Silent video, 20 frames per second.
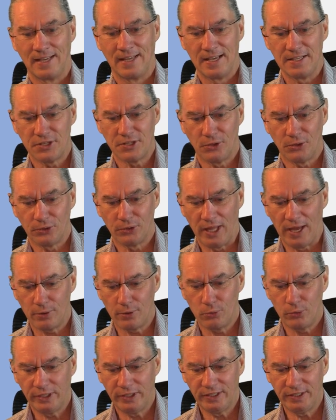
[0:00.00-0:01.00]
So now
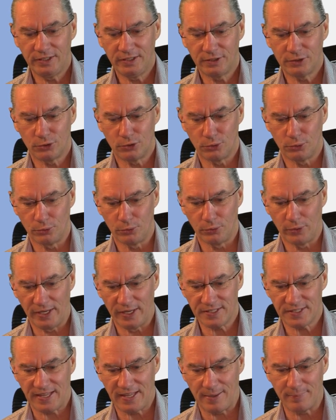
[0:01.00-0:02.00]
we need to
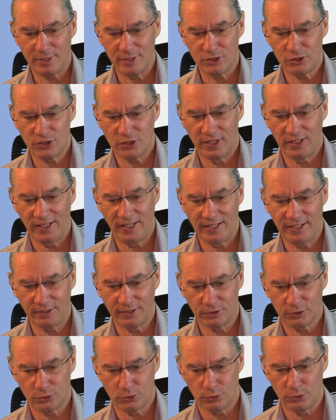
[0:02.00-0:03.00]
establish the
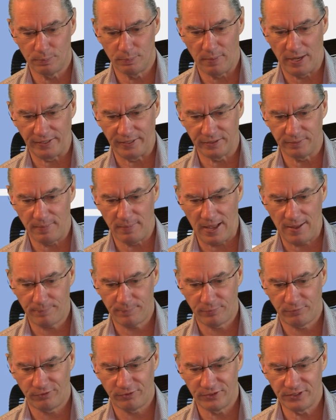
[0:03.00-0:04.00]
link to the mind map.
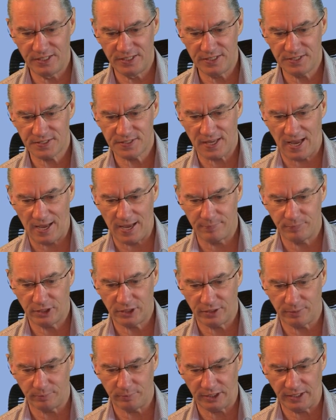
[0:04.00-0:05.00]
For this, I'm
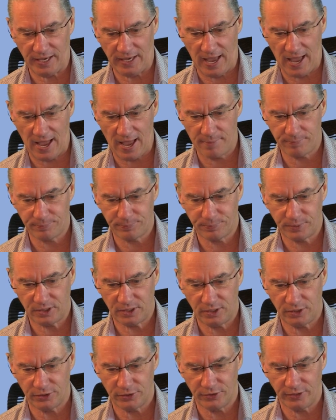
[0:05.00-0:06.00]
coming up
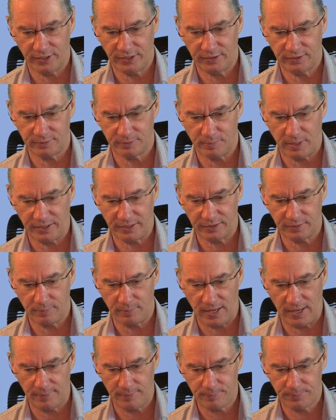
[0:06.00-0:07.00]
here in the mind
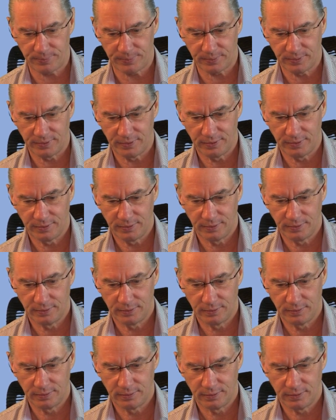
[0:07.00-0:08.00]
map,
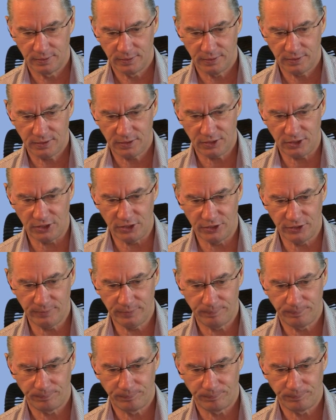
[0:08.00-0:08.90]
here,